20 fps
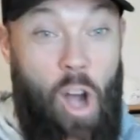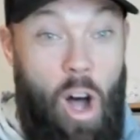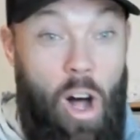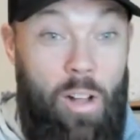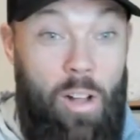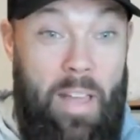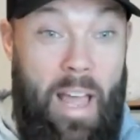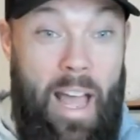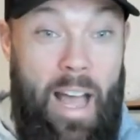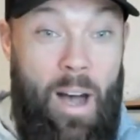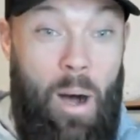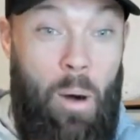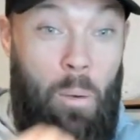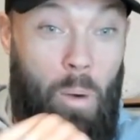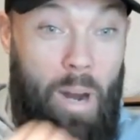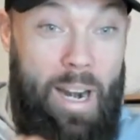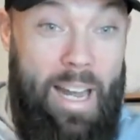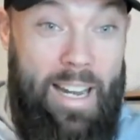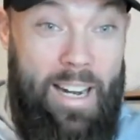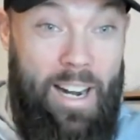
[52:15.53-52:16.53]
Call now,
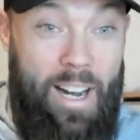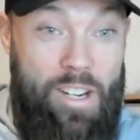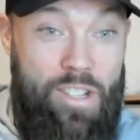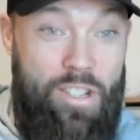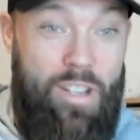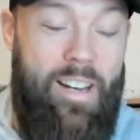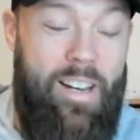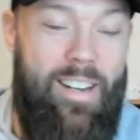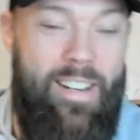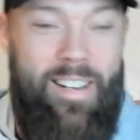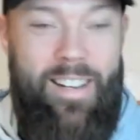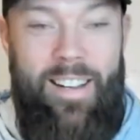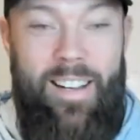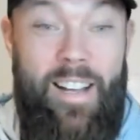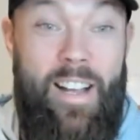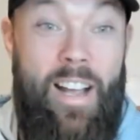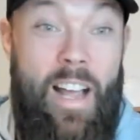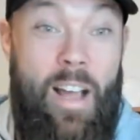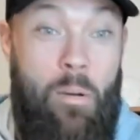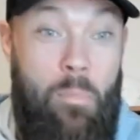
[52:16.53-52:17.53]

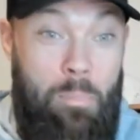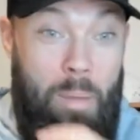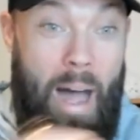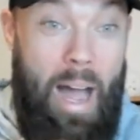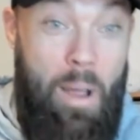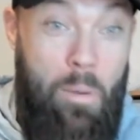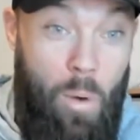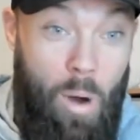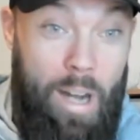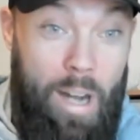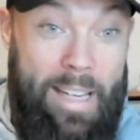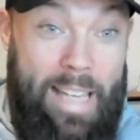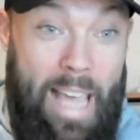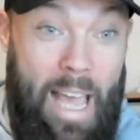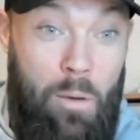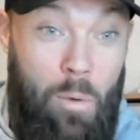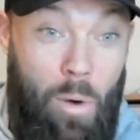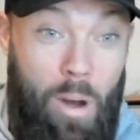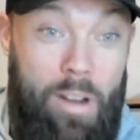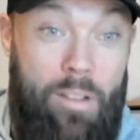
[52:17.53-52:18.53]
1-800 buy one
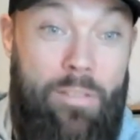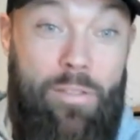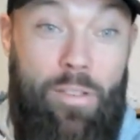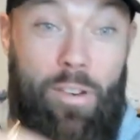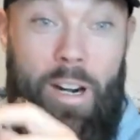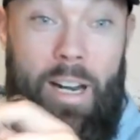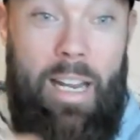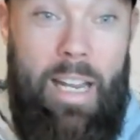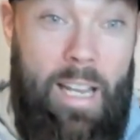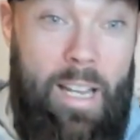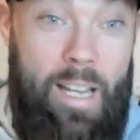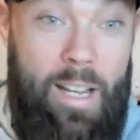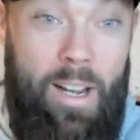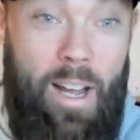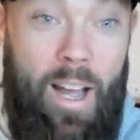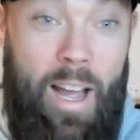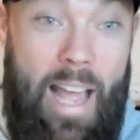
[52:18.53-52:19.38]
get one free.